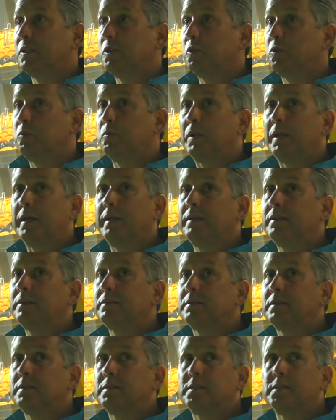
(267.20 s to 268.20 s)
good player,
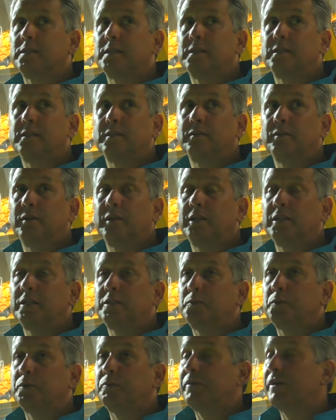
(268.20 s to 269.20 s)
as I said,
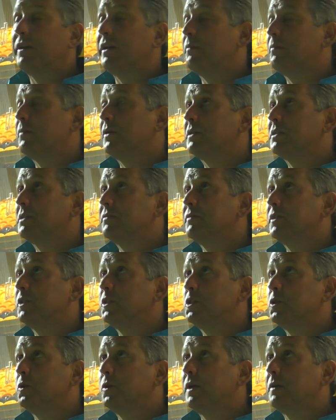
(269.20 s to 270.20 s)
he's been very impressive in
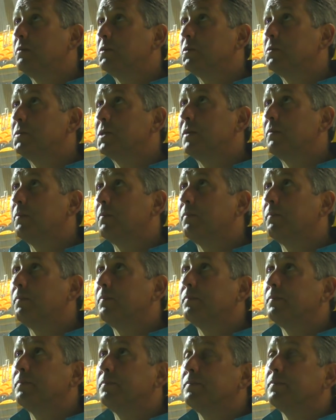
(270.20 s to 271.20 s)
the 2 games up to now.
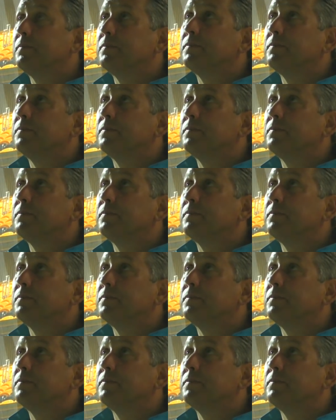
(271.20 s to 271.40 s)
Just